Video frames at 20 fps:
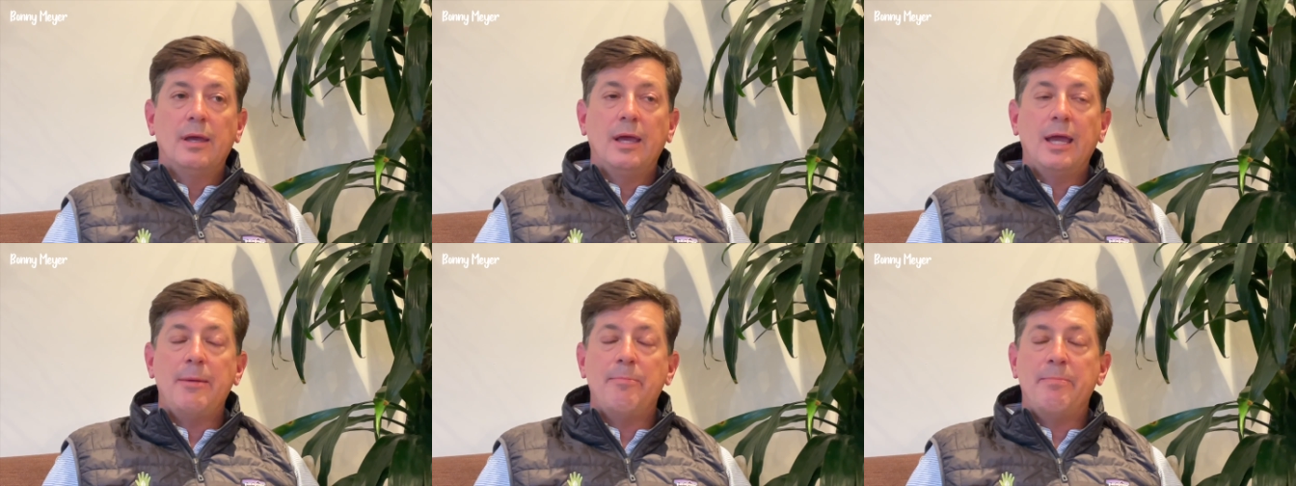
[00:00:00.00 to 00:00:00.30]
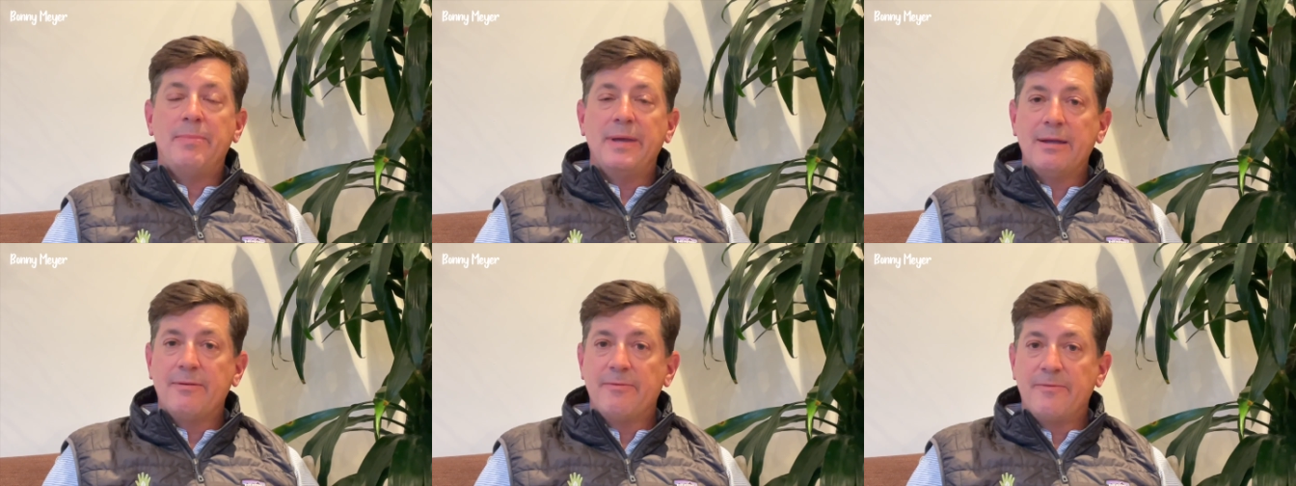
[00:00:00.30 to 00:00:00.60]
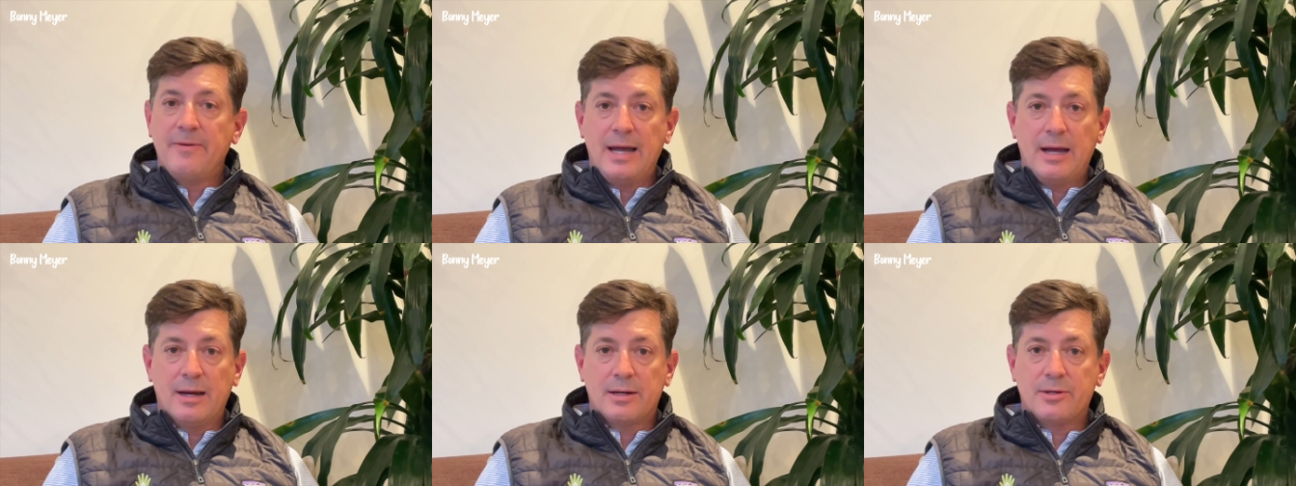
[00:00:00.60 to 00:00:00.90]
a big
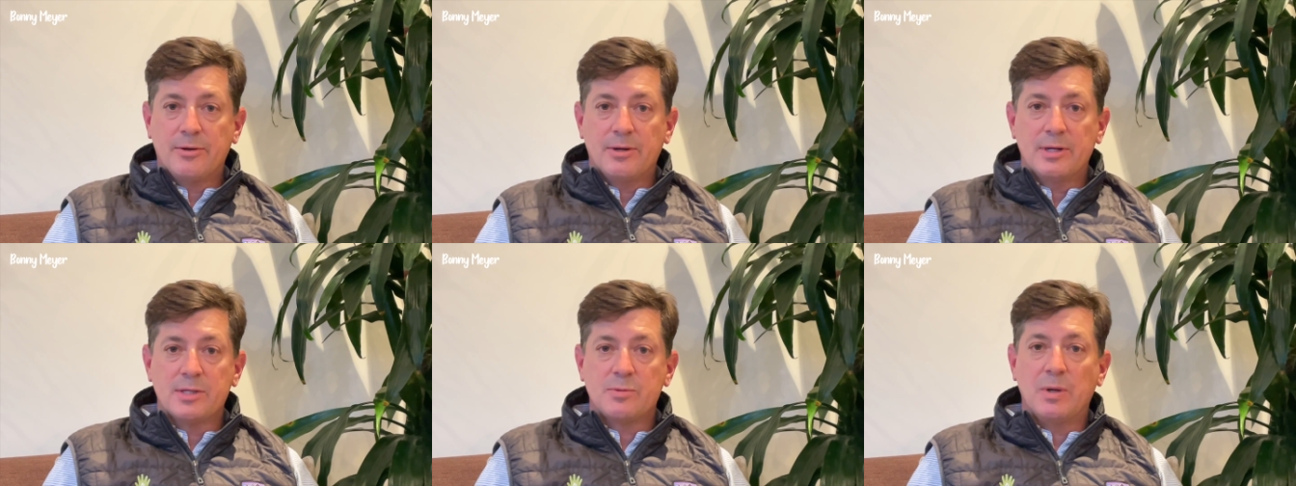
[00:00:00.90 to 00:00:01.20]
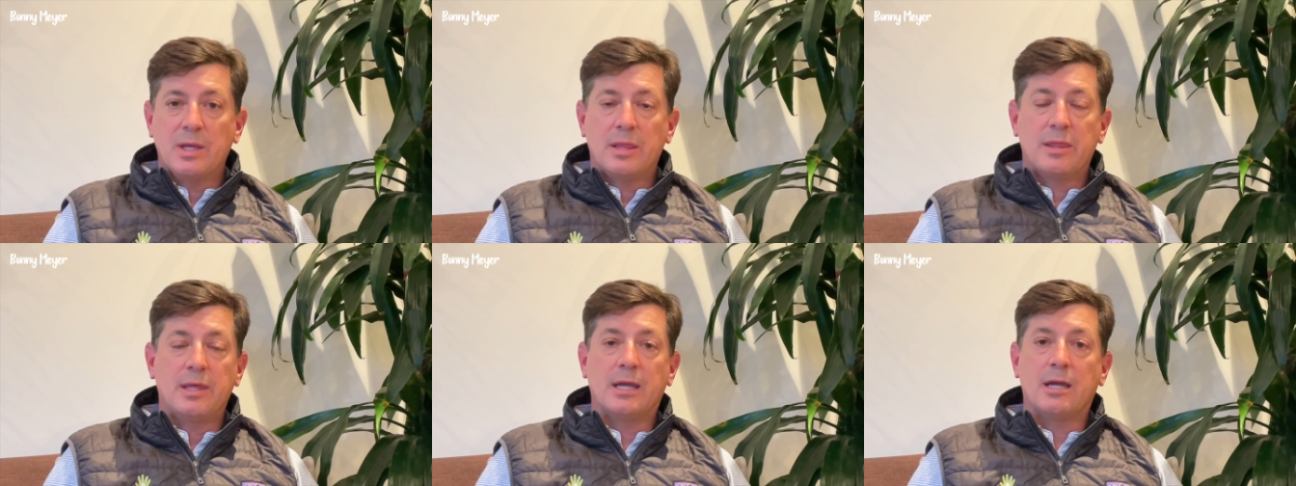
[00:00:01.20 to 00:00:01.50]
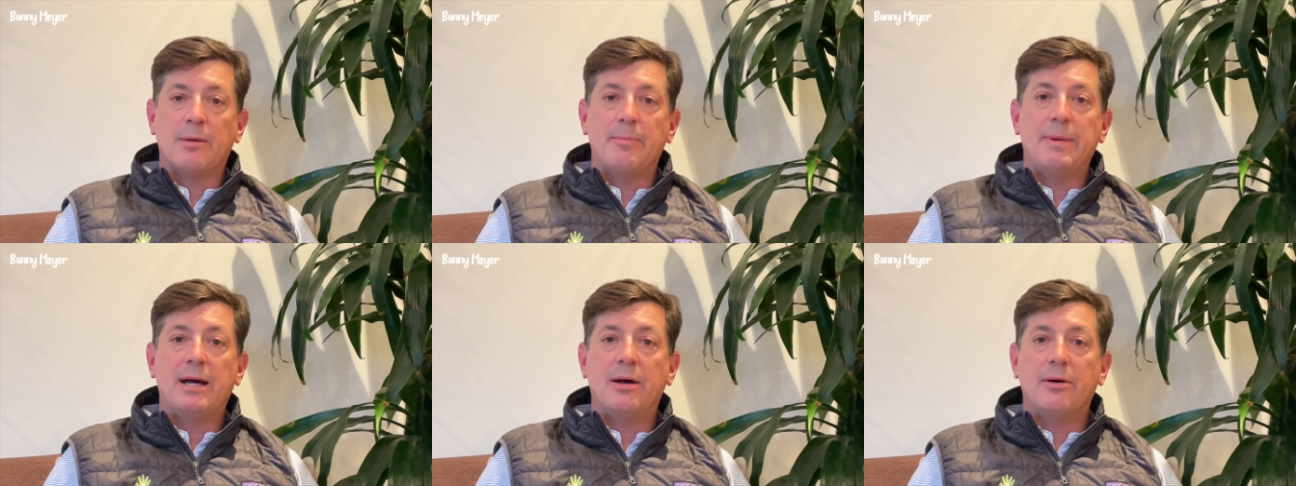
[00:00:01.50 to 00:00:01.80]
factor as we think
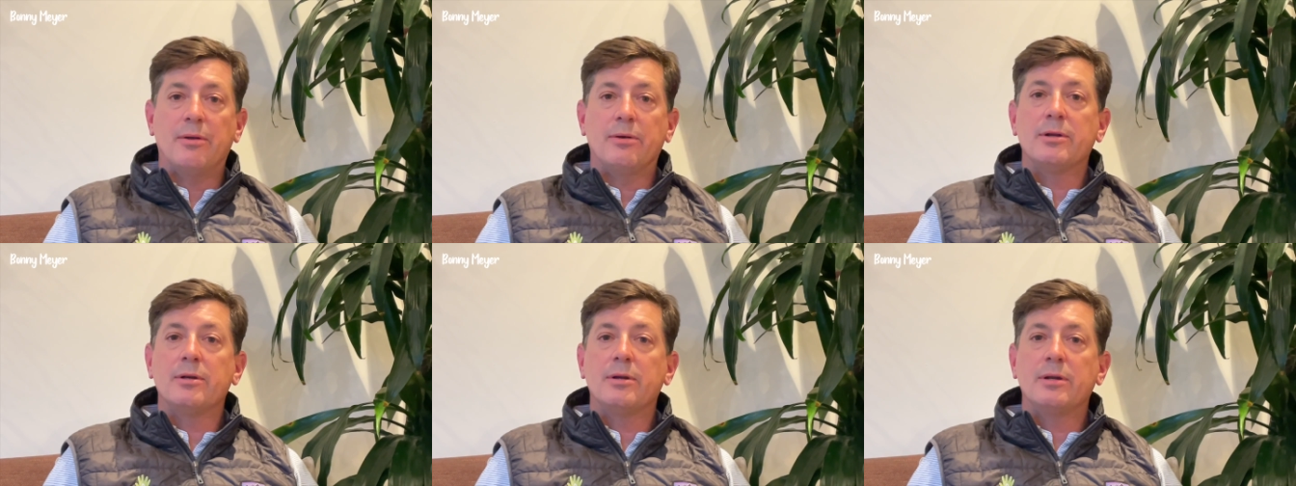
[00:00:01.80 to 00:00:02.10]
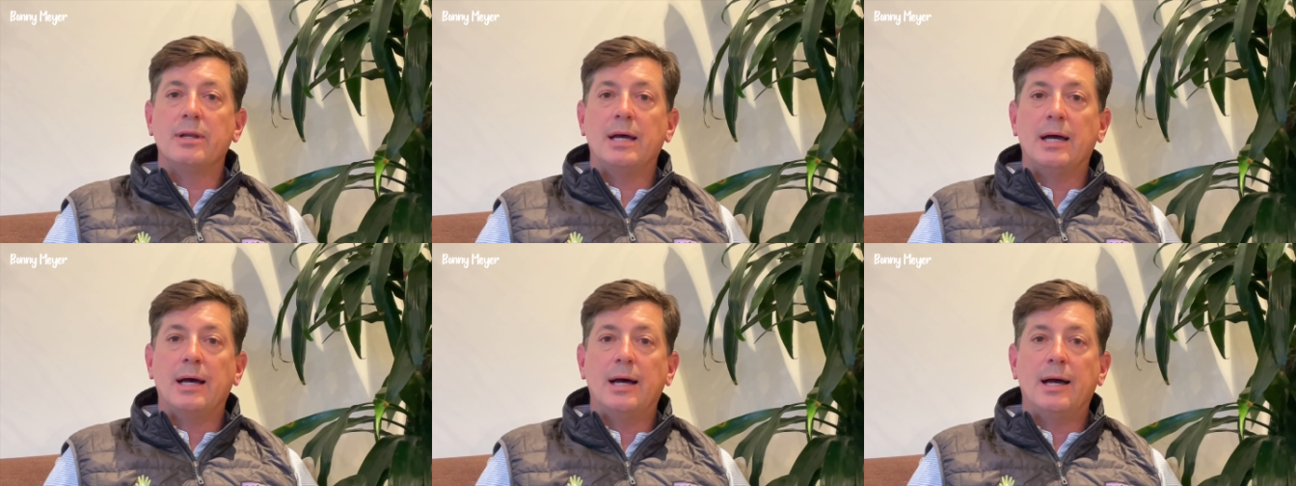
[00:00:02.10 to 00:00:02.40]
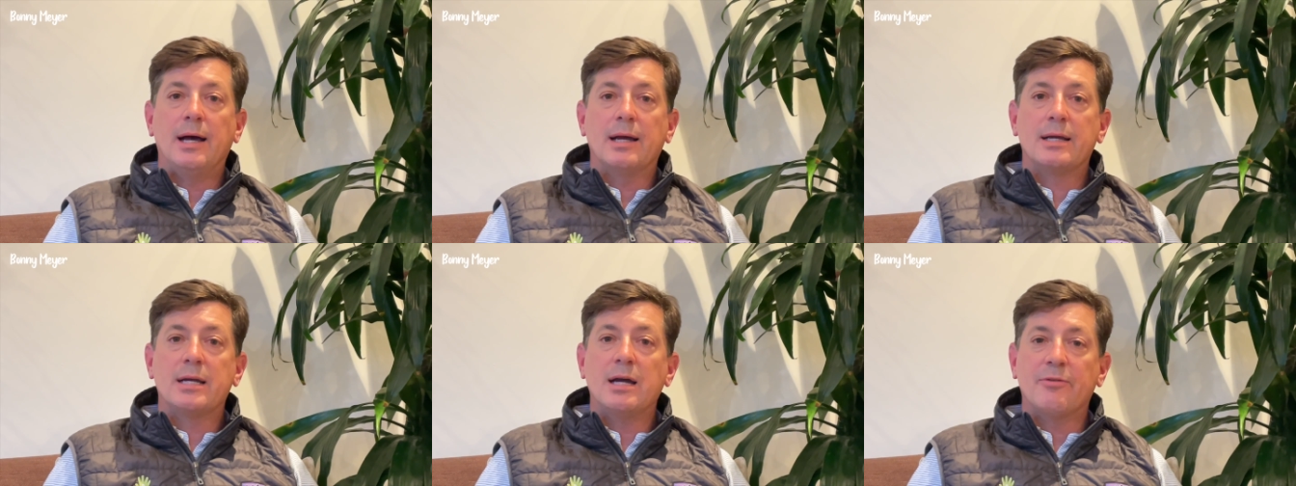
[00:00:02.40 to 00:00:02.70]
about
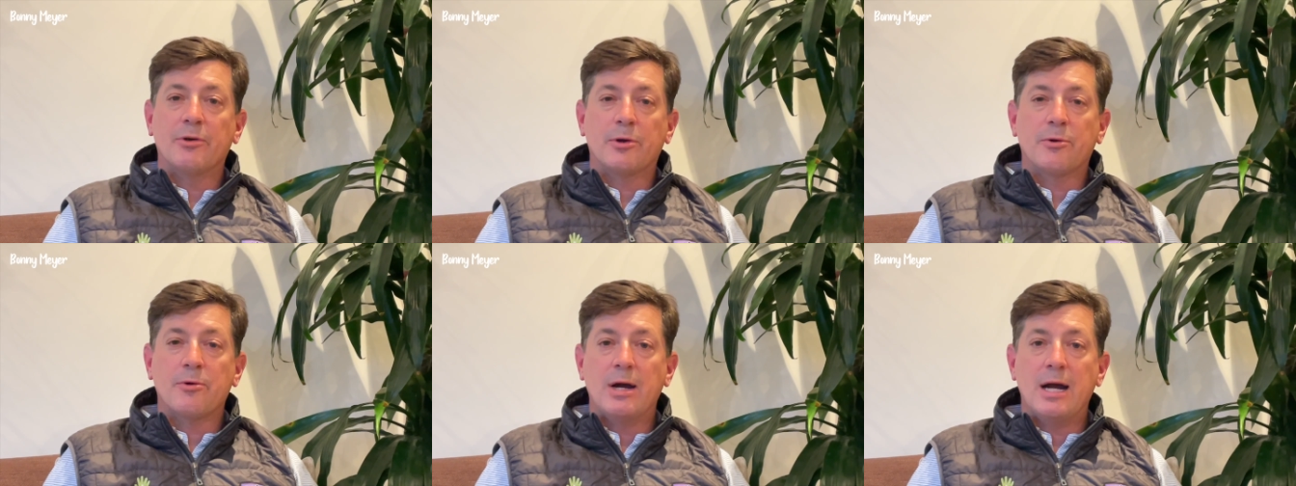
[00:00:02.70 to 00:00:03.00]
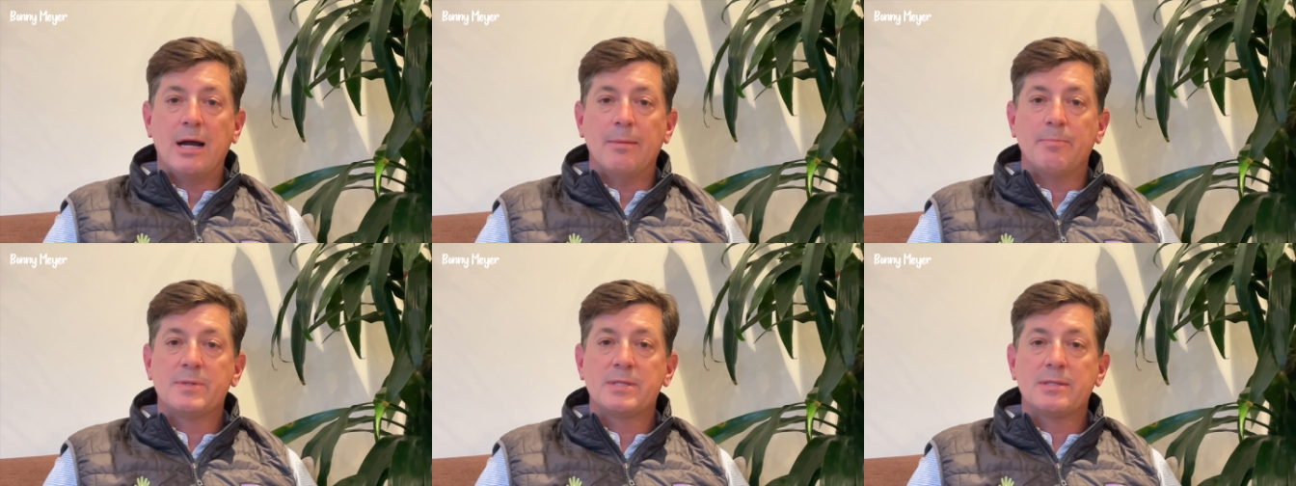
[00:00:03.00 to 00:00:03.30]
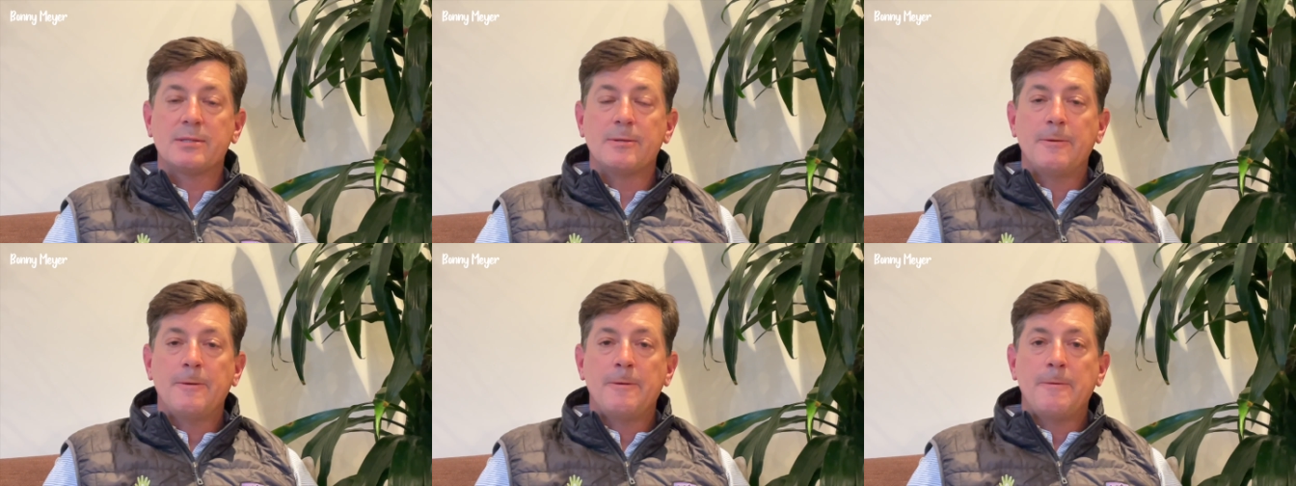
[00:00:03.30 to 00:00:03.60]
cover crops.